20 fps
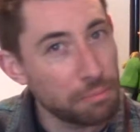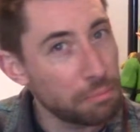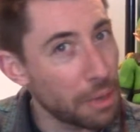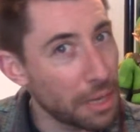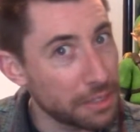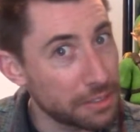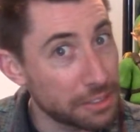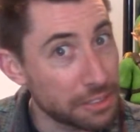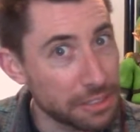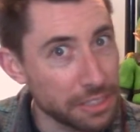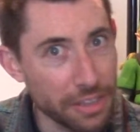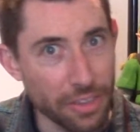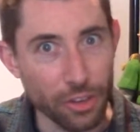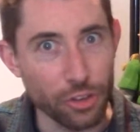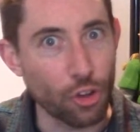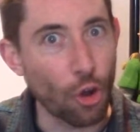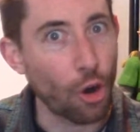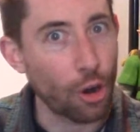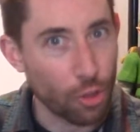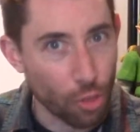basically, and
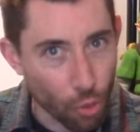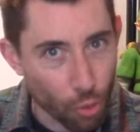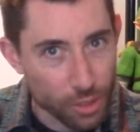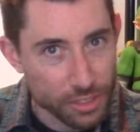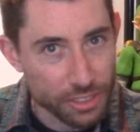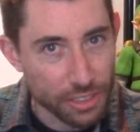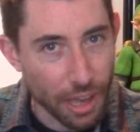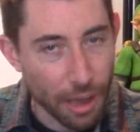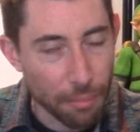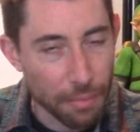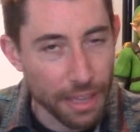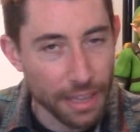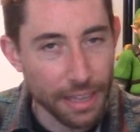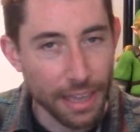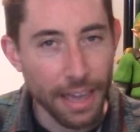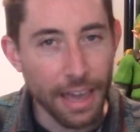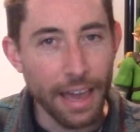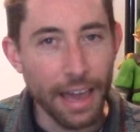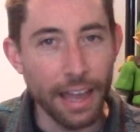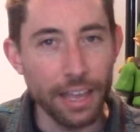the Dark Lord's coming,